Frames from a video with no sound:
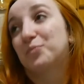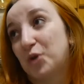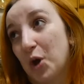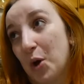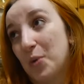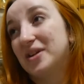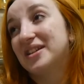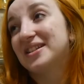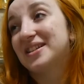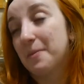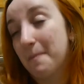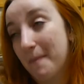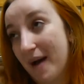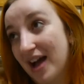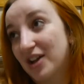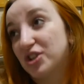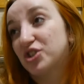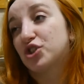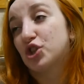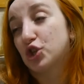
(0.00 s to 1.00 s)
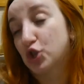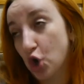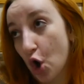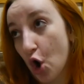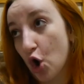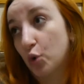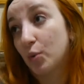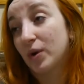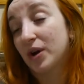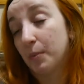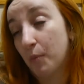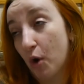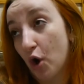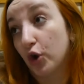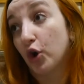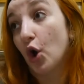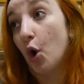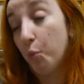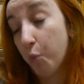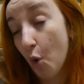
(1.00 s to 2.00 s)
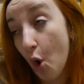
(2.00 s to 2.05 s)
Going to match the dog when I'm on a